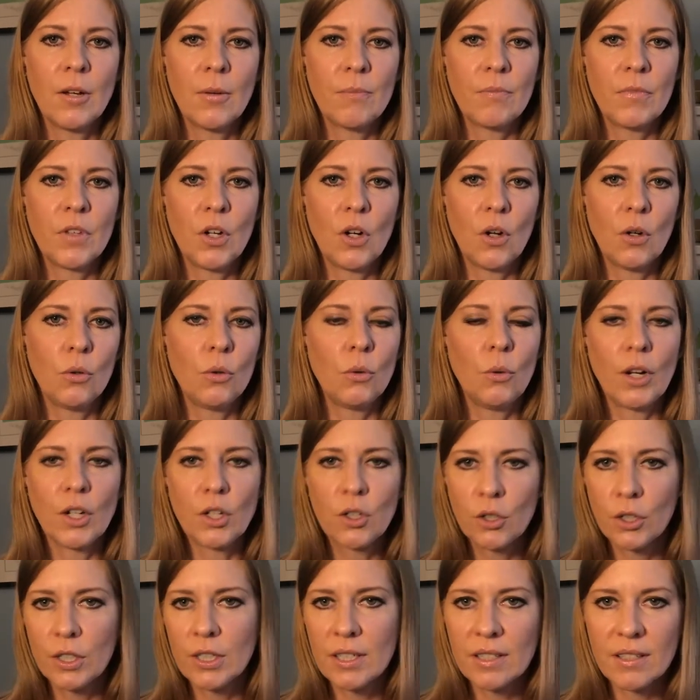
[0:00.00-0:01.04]
who I
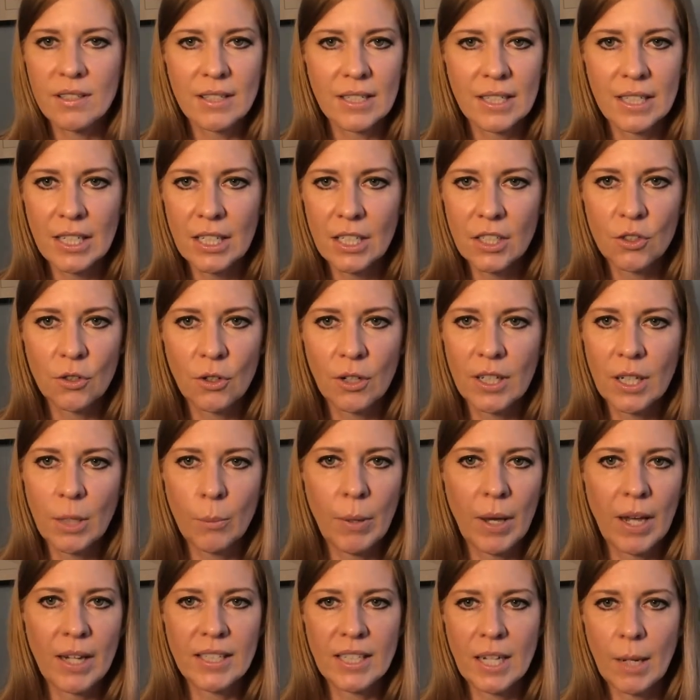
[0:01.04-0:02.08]
couldn't see during the
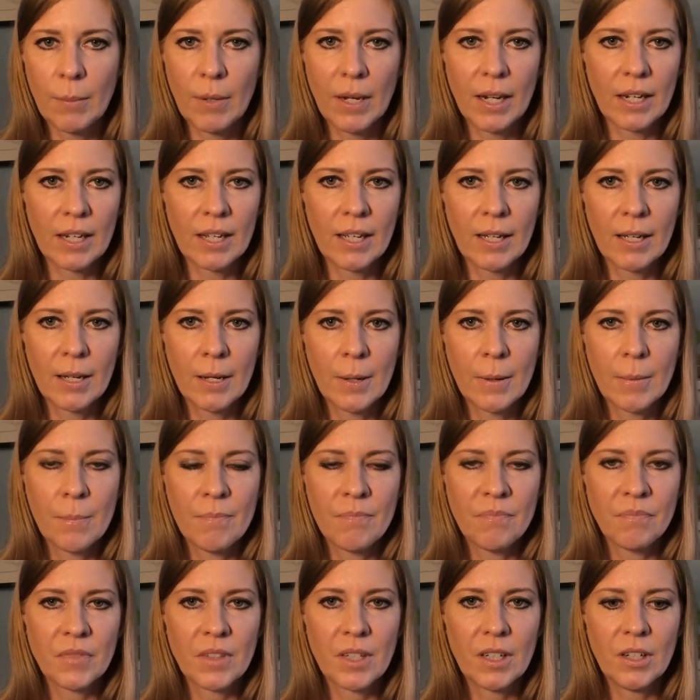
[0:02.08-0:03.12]
pandemic,
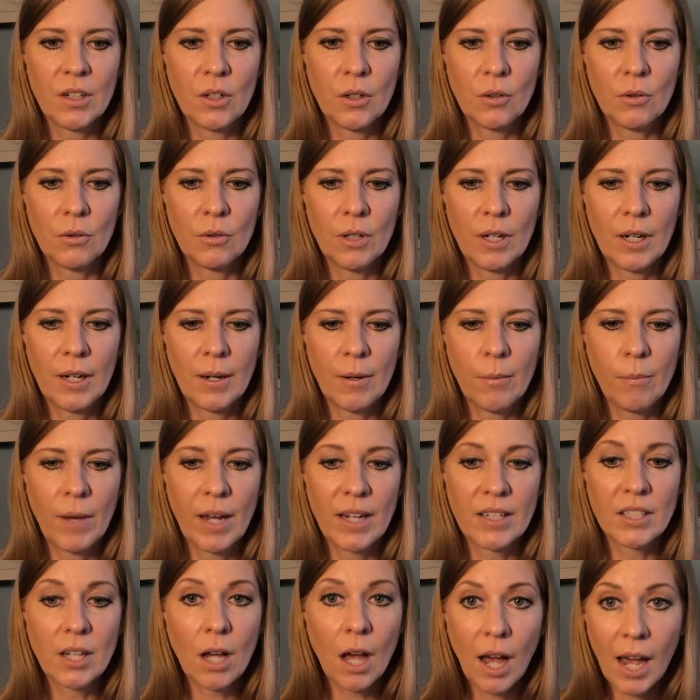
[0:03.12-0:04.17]

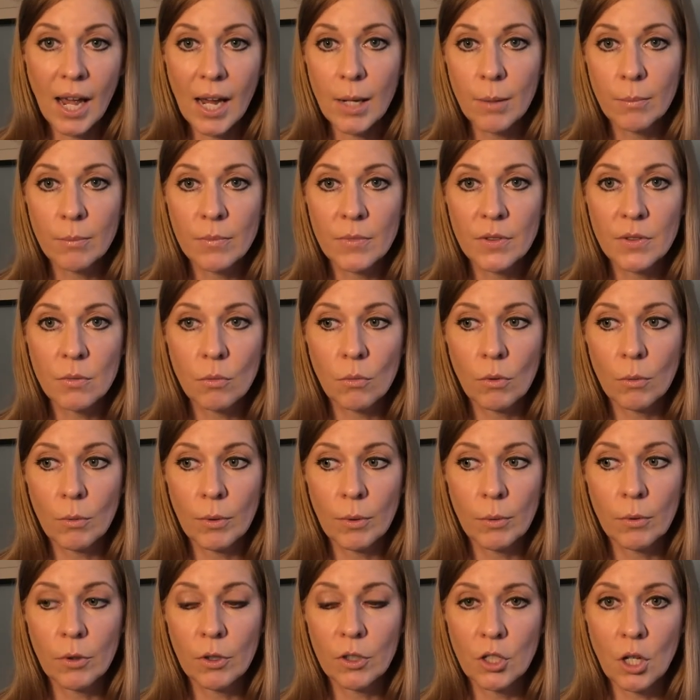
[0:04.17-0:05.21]
at times when we
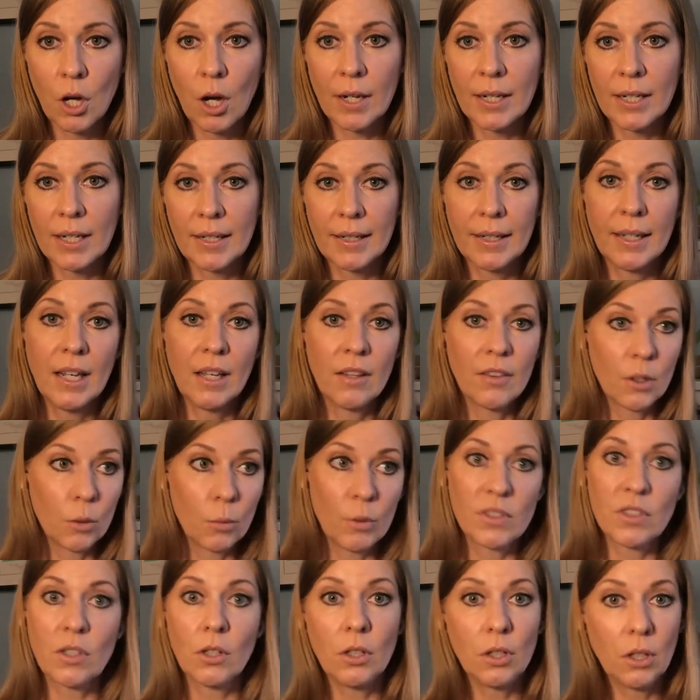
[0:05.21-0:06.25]
were talking, there
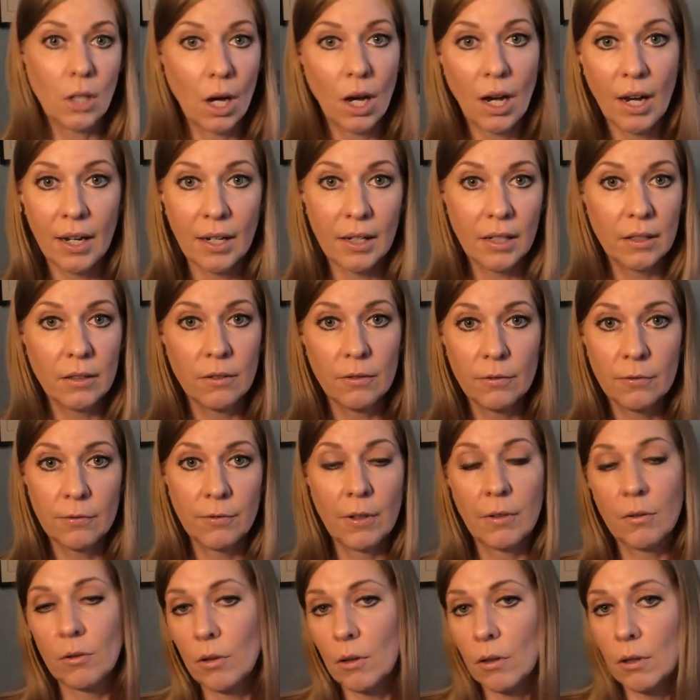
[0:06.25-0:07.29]
was a lot of
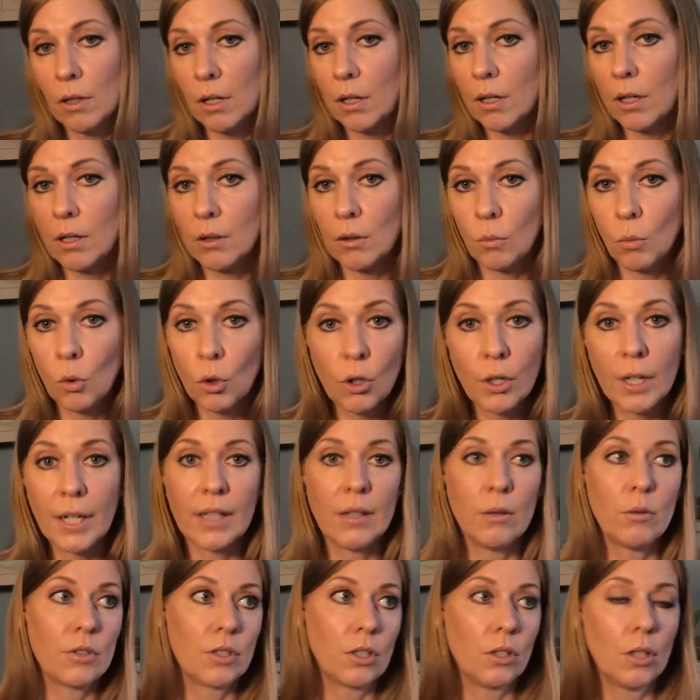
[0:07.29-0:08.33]
worry,
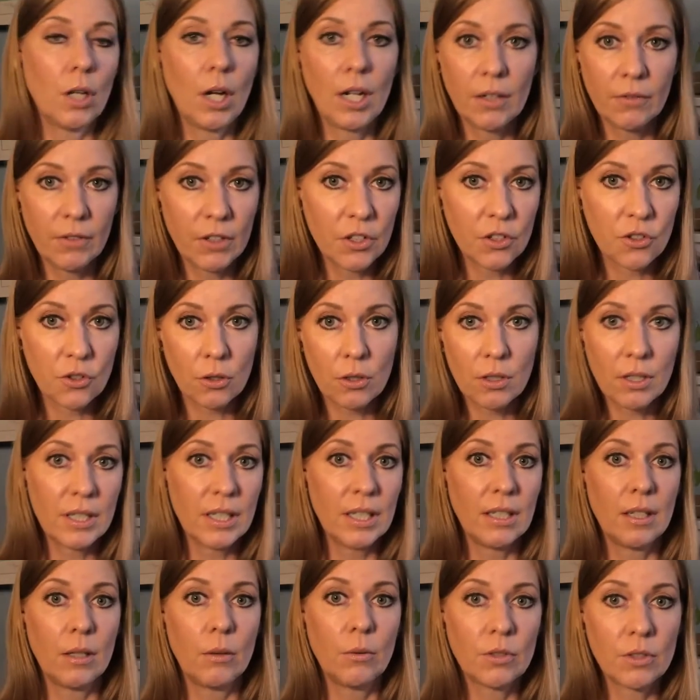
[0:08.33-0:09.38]
there was a lot of
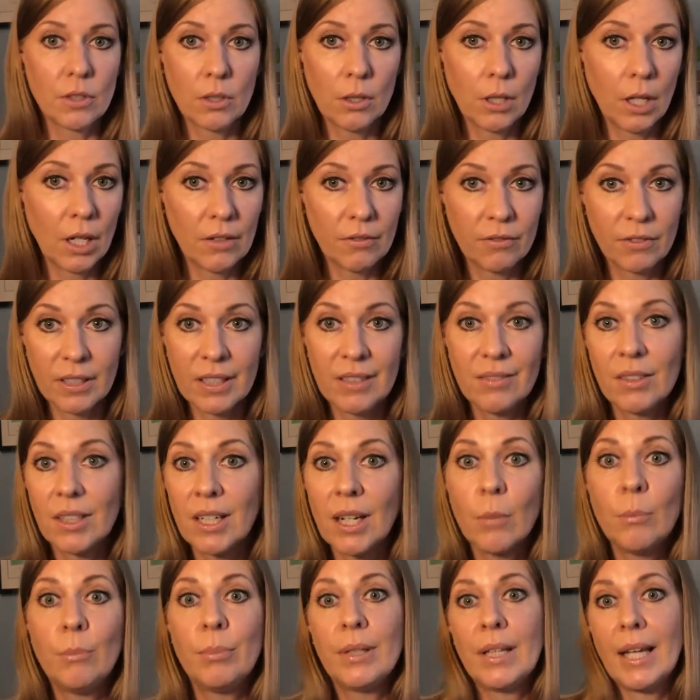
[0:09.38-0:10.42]
uncertainty, there was a lot of even
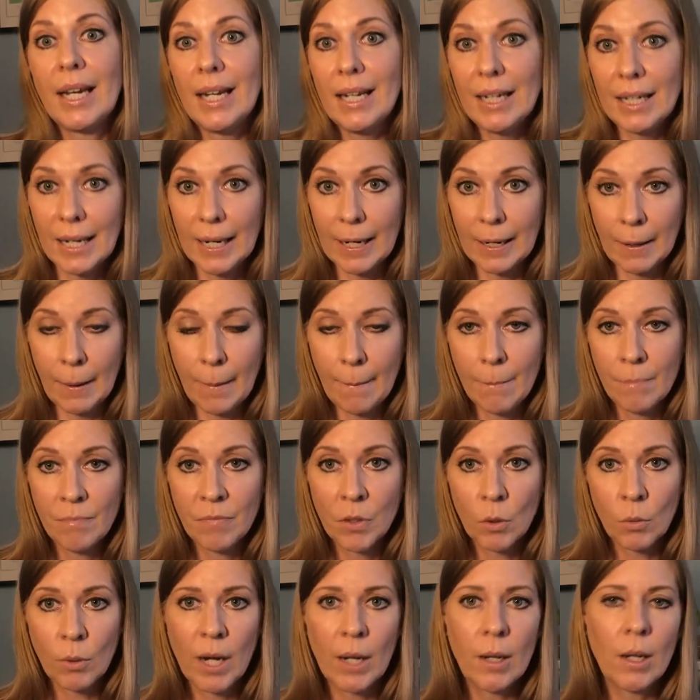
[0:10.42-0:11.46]
complaining,
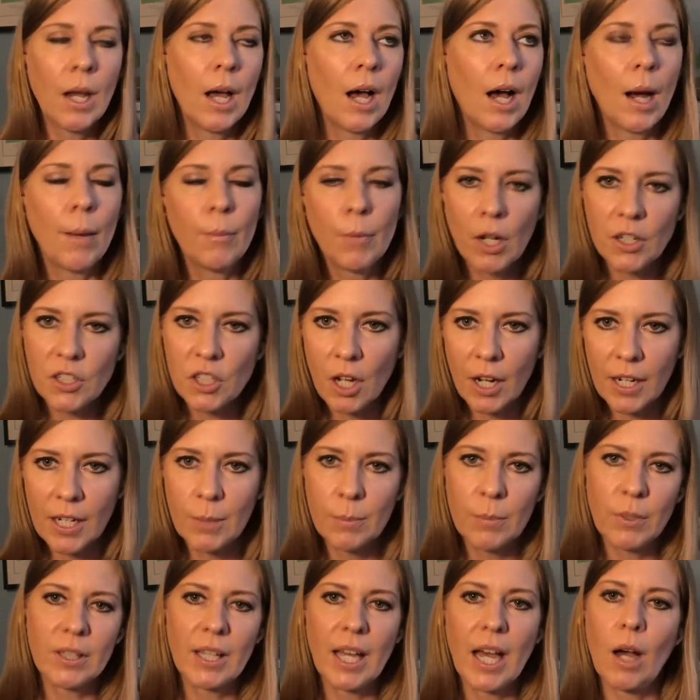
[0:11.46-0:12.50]
right? I'm not talking
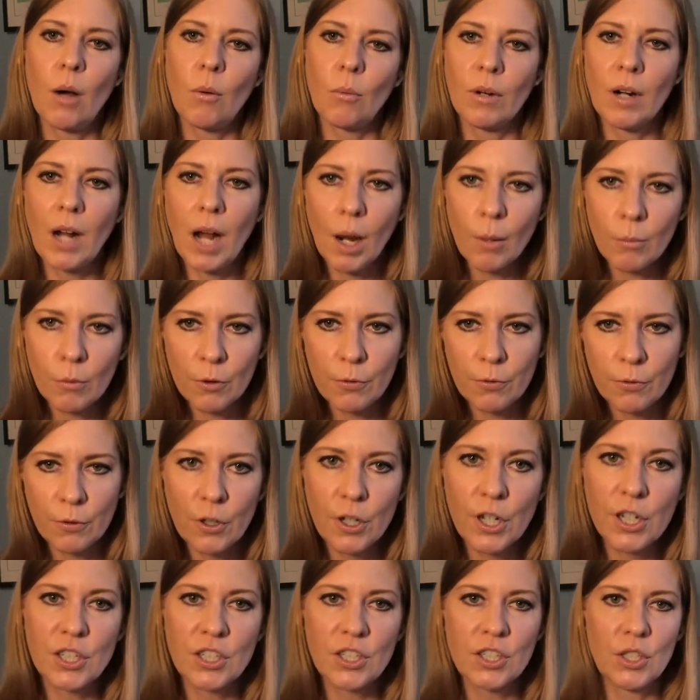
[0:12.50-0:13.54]
about that. What I'm
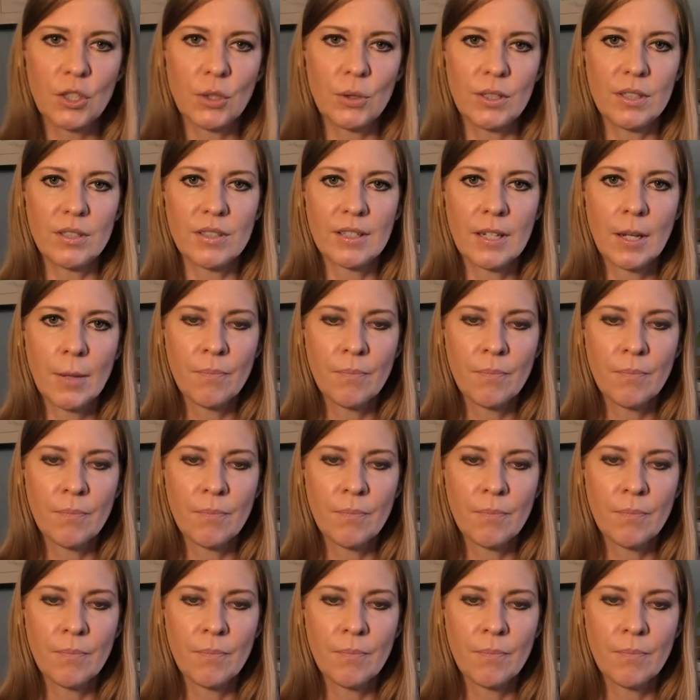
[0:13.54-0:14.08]
referring to is